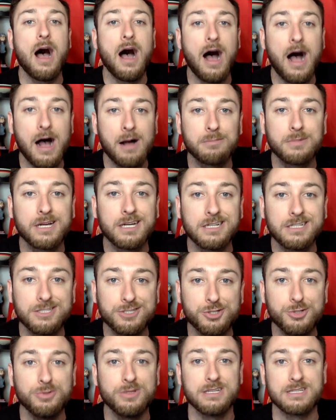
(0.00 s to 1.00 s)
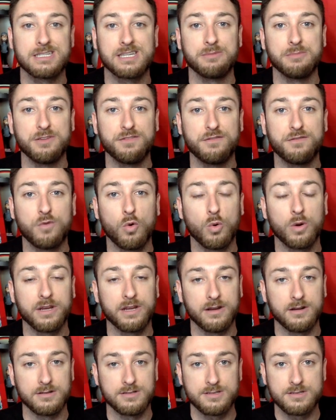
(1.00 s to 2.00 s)
I'm going to do this. Give me 4
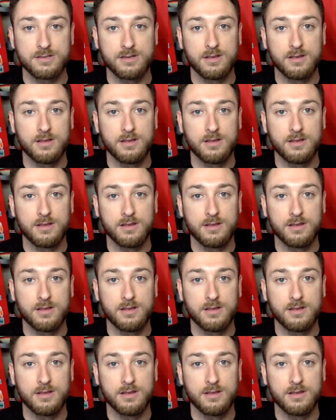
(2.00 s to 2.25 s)
years.